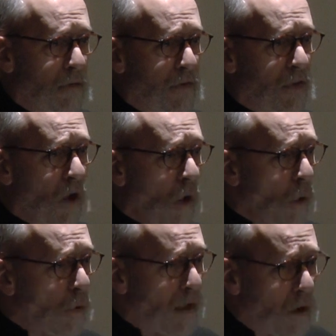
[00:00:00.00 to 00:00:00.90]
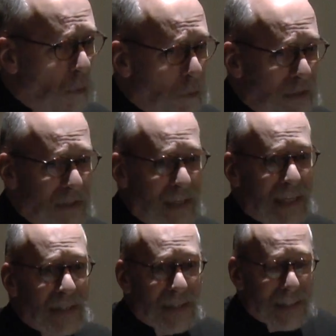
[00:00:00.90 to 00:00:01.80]
for the hole that opens
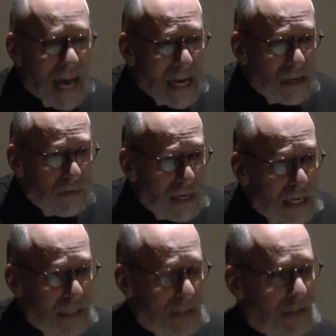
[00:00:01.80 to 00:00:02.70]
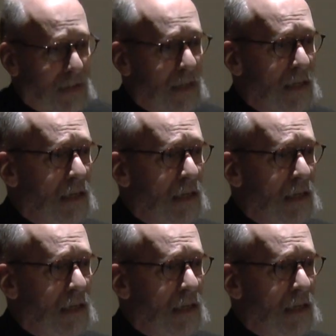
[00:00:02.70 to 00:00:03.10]
inside of us,